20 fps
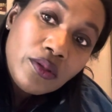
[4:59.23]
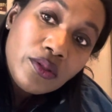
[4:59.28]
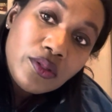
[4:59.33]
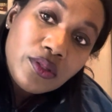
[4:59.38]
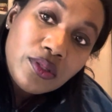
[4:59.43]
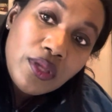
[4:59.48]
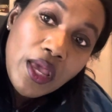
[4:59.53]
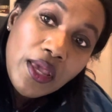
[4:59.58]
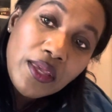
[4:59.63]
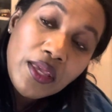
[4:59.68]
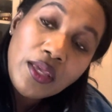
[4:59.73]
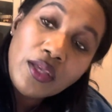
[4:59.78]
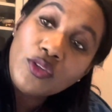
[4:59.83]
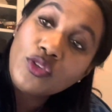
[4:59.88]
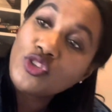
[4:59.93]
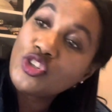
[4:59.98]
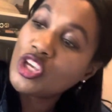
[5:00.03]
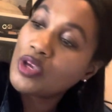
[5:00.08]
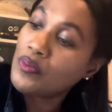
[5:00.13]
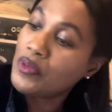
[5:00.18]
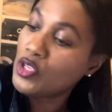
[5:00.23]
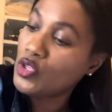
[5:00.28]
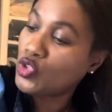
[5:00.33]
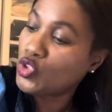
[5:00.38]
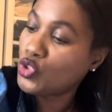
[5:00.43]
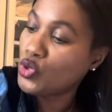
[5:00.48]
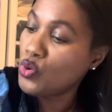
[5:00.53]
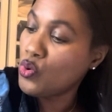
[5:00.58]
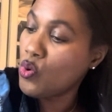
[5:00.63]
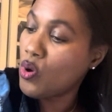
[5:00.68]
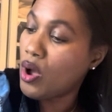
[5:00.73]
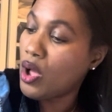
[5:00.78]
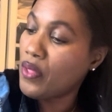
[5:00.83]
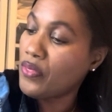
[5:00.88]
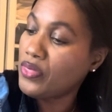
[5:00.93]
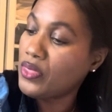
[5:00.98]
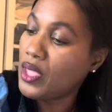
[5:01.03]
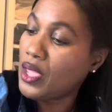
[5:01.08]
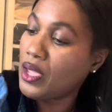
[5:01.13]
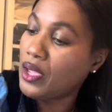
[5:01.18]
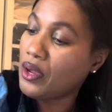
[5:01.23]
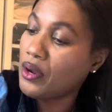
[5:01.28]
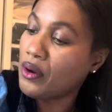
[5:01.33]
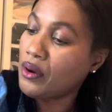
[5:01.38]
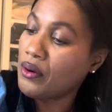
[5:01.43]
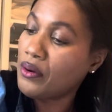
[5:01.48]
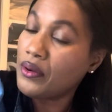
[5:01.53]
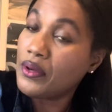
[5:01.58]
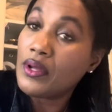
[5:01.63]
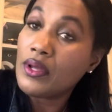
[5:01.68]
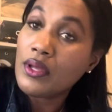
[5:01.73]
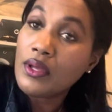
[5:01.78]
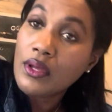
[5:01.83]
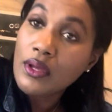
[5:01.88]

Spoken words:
saying Jimmy Choo on there,